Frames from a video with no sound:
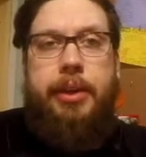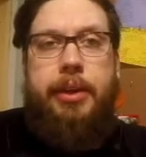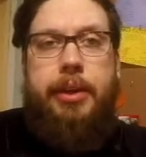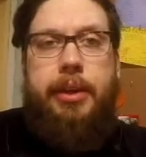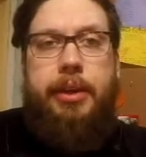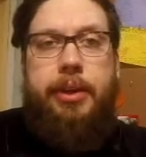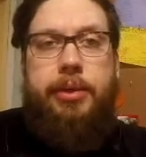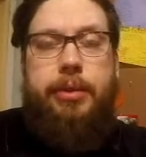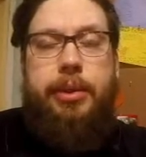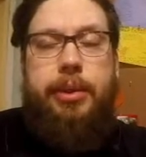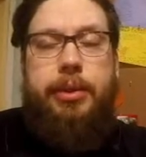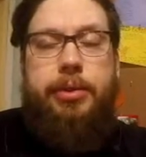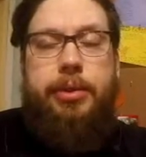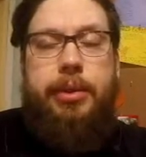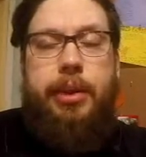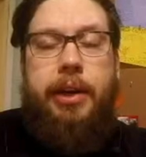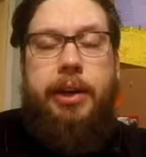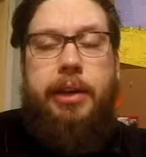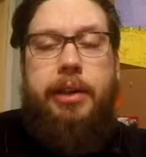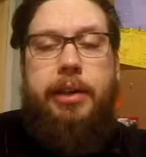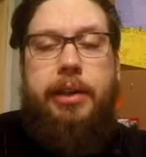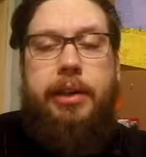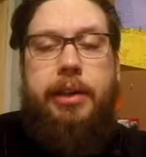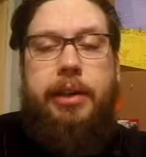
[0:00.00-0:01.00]
in the
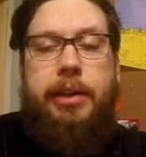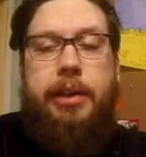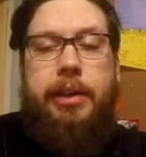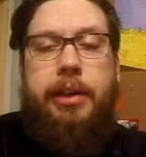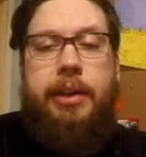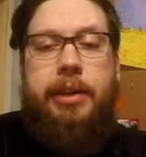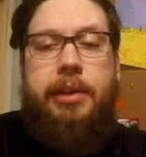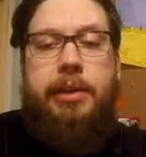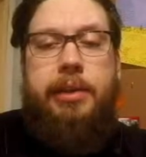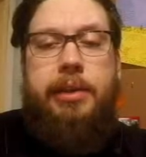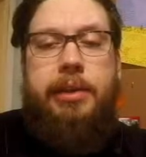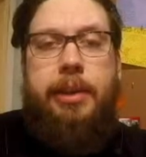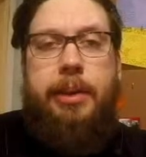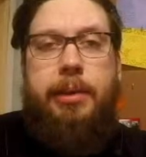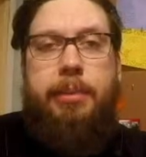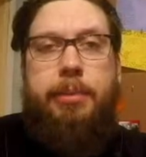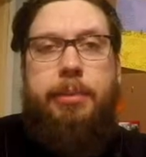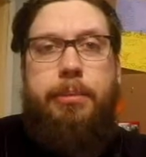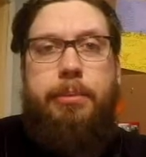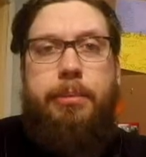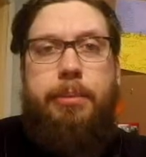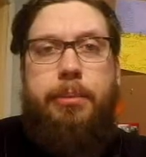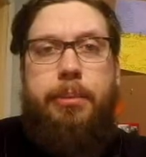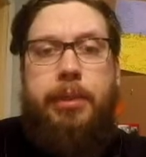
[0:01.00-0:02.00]
restaurant in
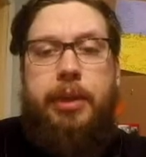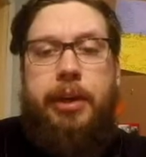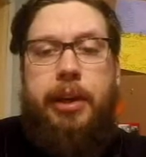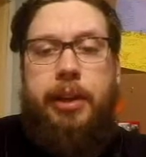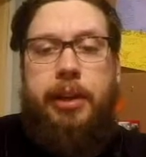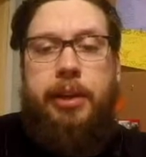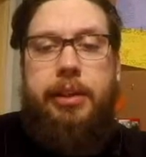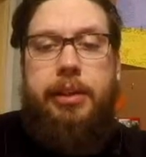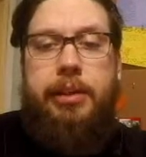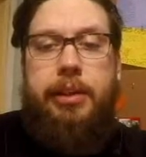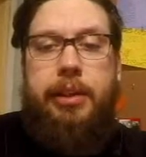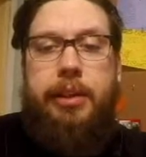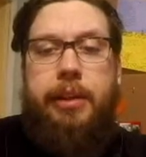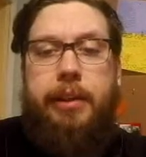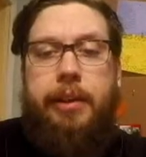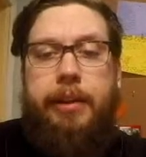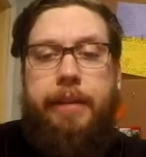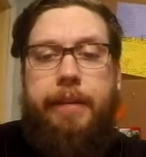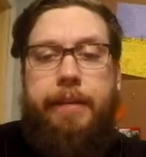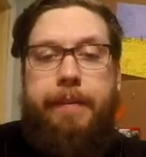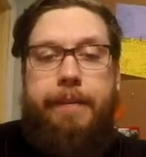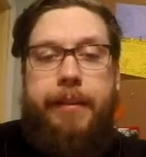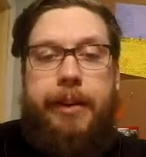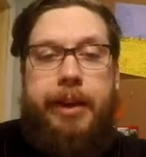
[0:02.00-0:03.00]
some instant
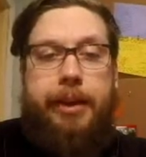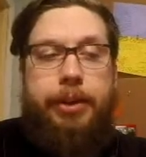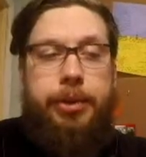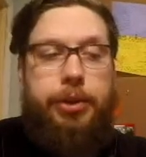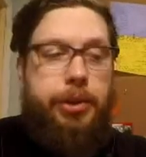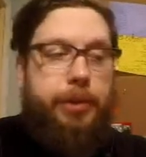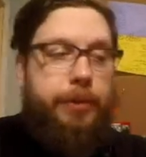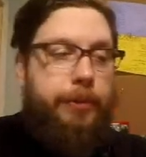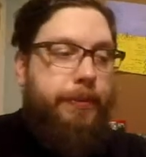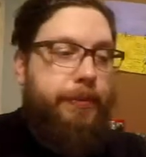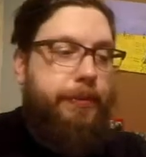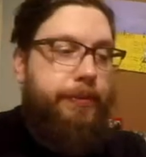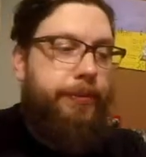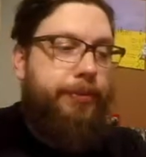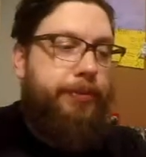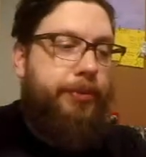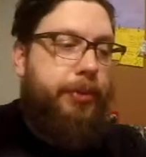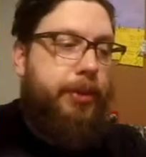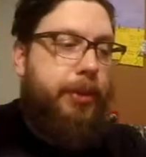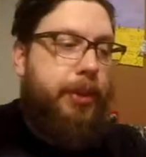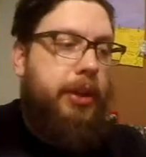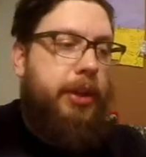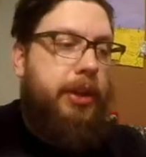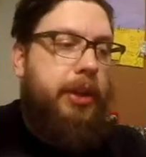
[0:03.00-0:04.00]
fashion.
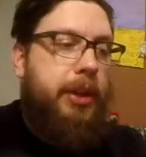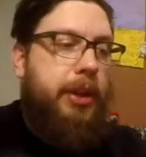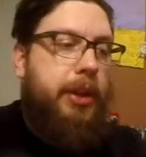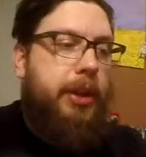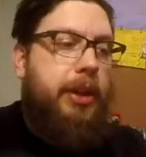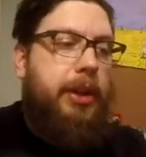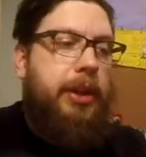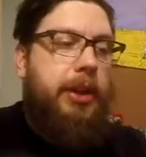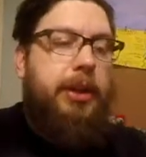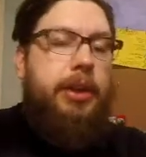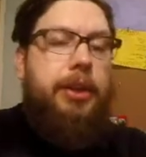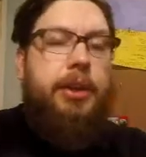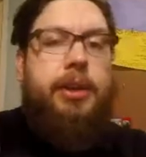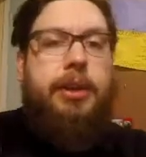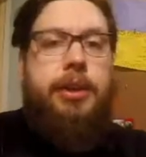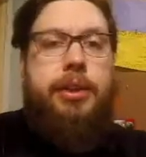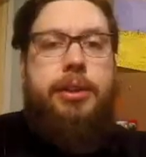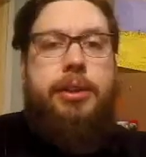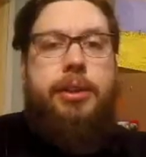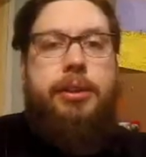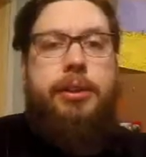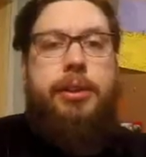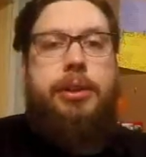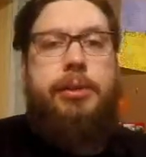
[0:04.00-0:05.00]

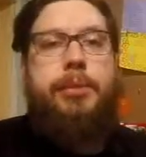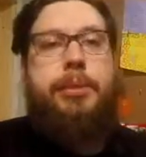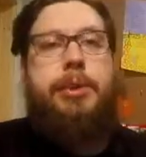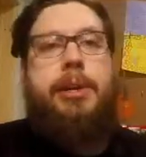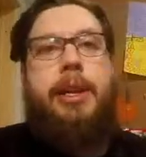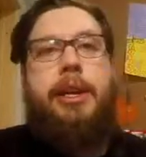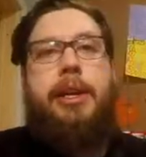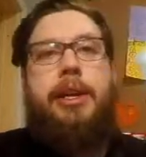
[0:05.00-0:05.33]
So this one,